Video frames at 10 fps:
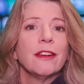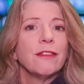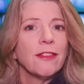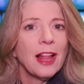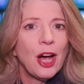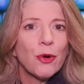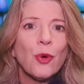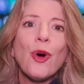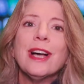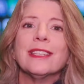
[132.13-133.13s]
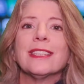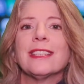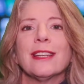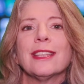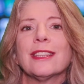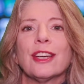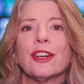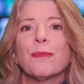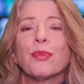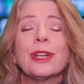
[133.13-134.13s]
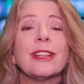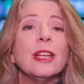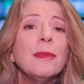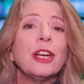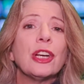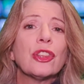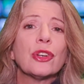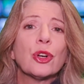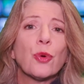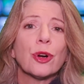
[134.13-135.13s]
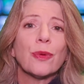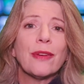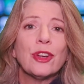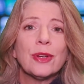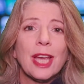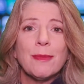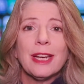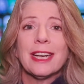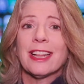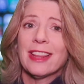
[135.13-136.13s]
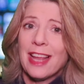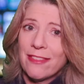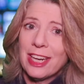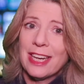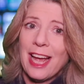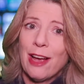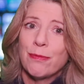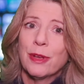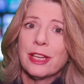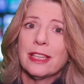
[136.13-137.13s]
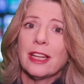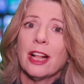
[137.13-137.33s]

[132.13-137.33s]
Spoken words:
Flower One said that their preliminary third quarter revenue came in at $11.5 million.